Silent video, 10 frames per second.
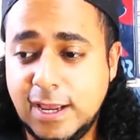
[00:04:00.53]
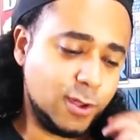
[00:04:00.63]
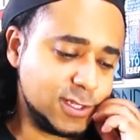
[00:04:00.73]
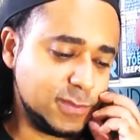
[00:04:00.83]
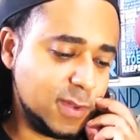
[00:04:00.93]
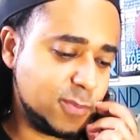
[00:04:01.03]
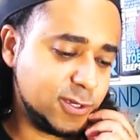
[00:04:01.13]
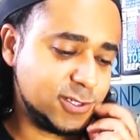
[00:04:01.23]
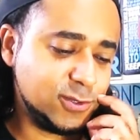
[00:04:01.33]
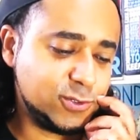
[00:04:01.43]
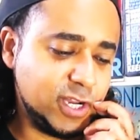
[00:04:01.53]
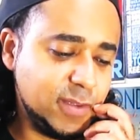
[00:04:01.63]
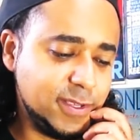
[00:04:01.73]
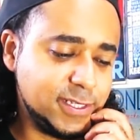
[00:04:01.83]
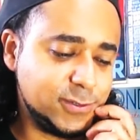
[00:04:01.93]
Because my personal
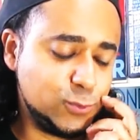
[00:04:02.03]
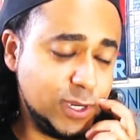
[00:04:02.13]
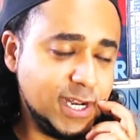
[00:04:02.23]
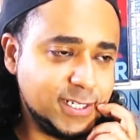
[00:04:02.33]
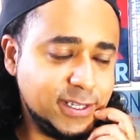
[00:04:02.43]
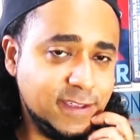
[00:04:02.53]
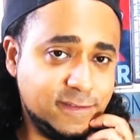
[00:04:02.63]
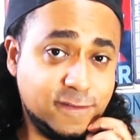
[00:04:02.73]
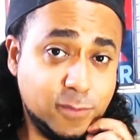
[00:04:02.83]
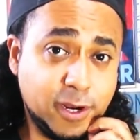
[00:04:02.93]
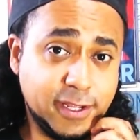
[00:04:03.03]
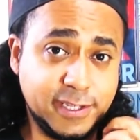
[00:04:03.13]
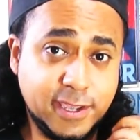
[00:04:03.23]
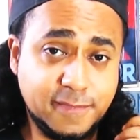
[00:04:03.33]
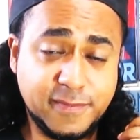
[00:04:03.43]
dream is really to give
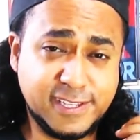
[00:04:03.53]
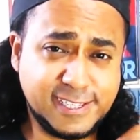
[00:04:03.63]
everybody the,